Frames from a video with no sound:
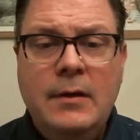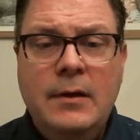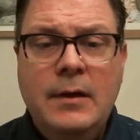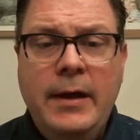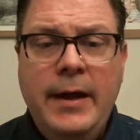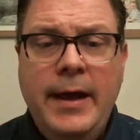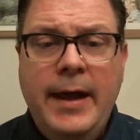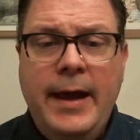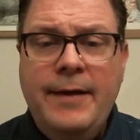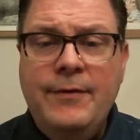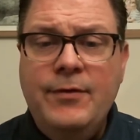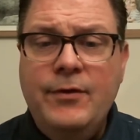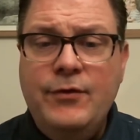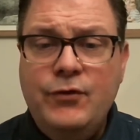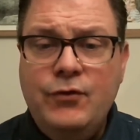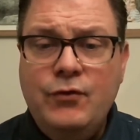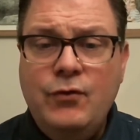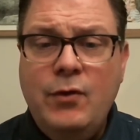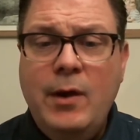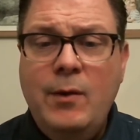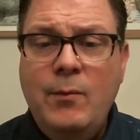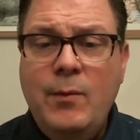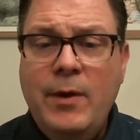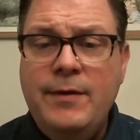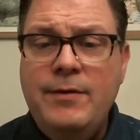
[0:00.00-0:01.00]
And
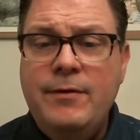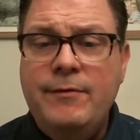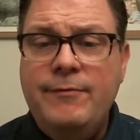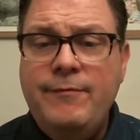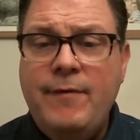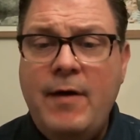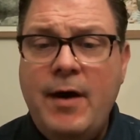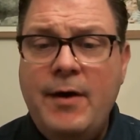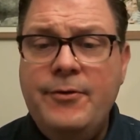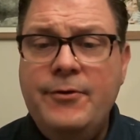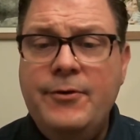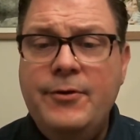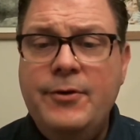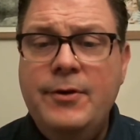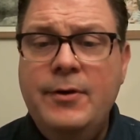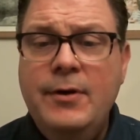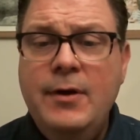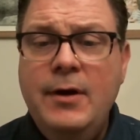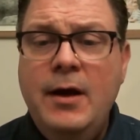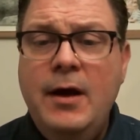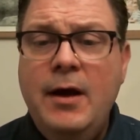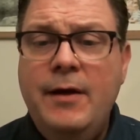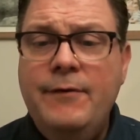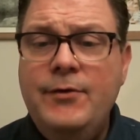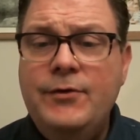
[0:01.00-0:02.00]
straightway the father
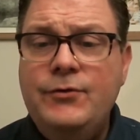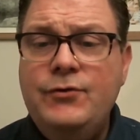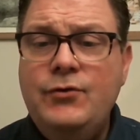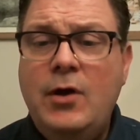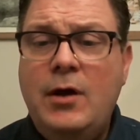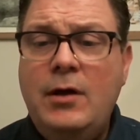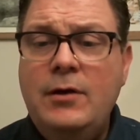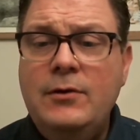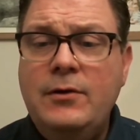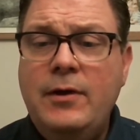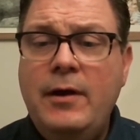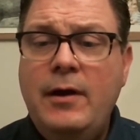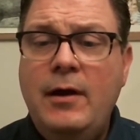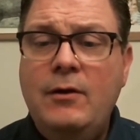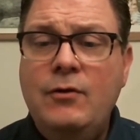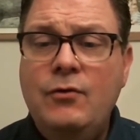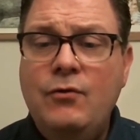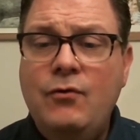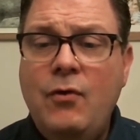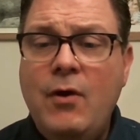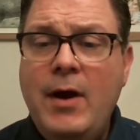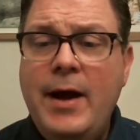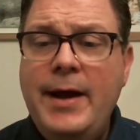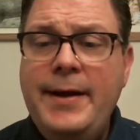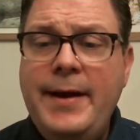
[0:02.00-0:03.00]
of the child
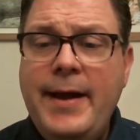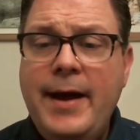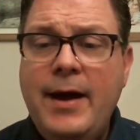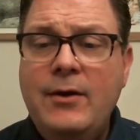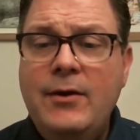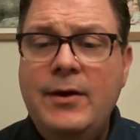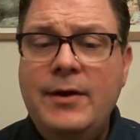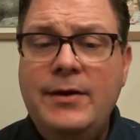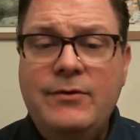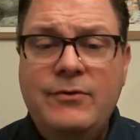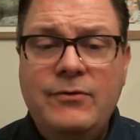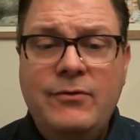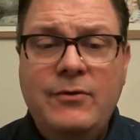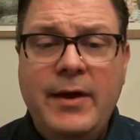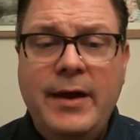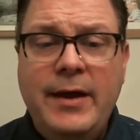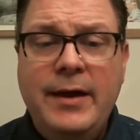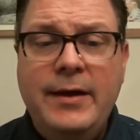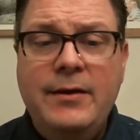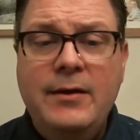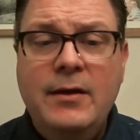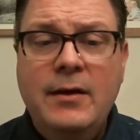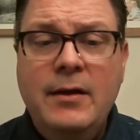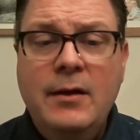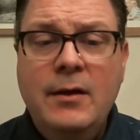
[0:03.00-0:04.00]
cried out and said
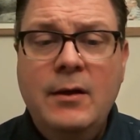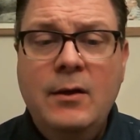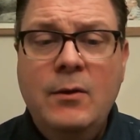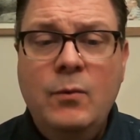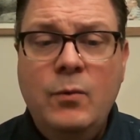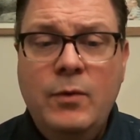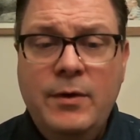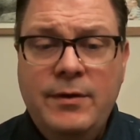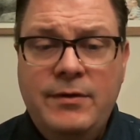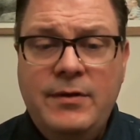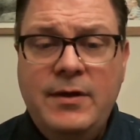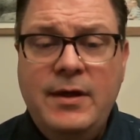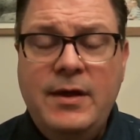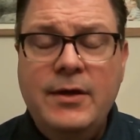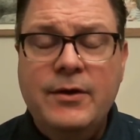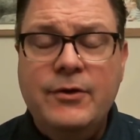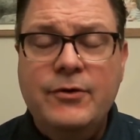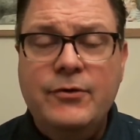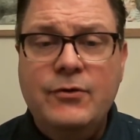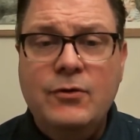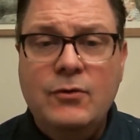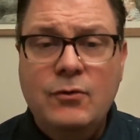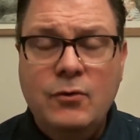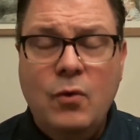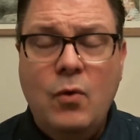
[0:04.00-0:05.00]
with
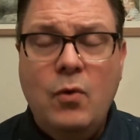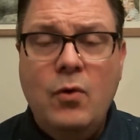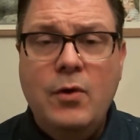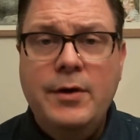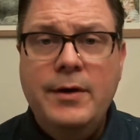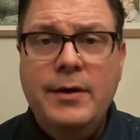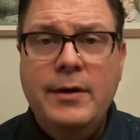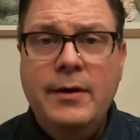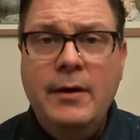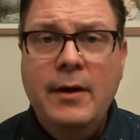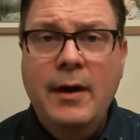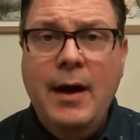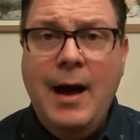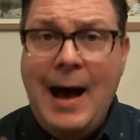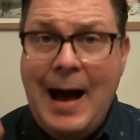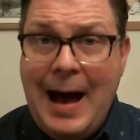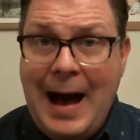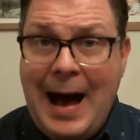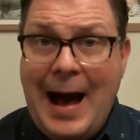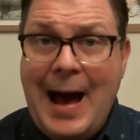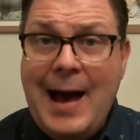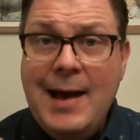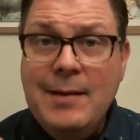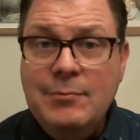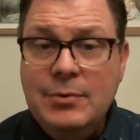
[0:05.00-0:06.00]
tears, Lord,
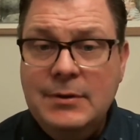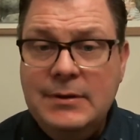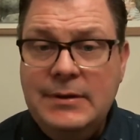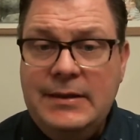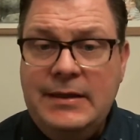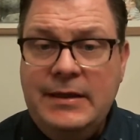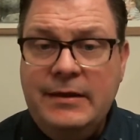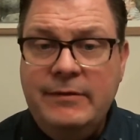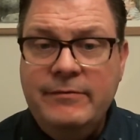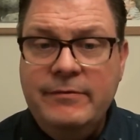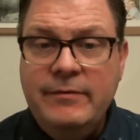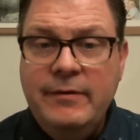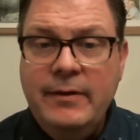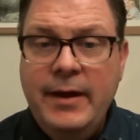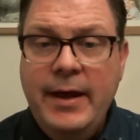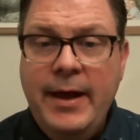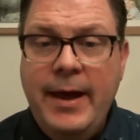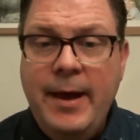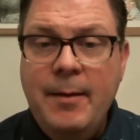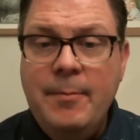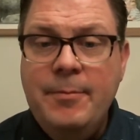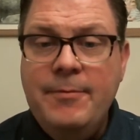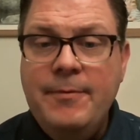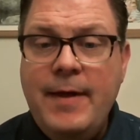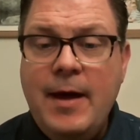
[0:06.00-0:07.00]
I believe,
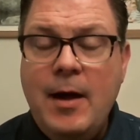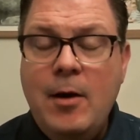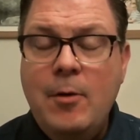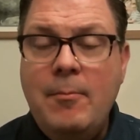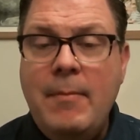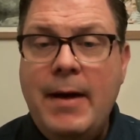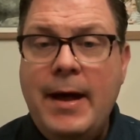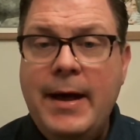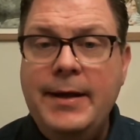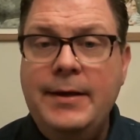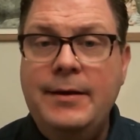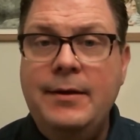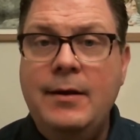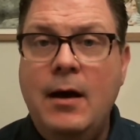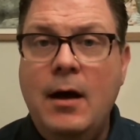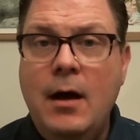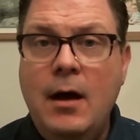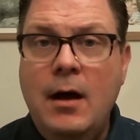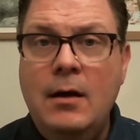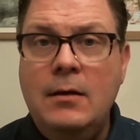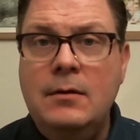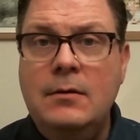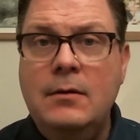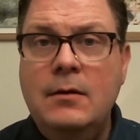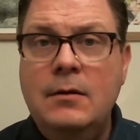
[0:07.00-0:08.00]
help thou mine
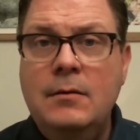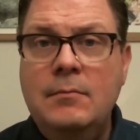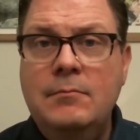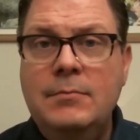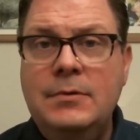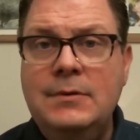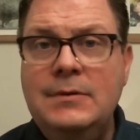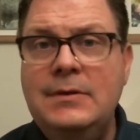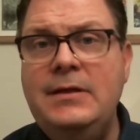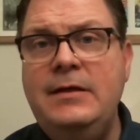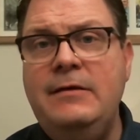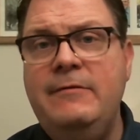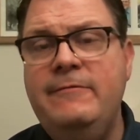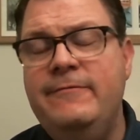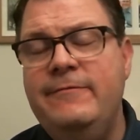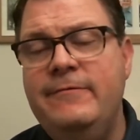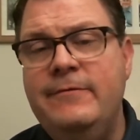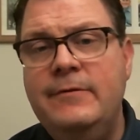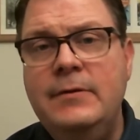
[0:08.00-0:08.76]
unbelief.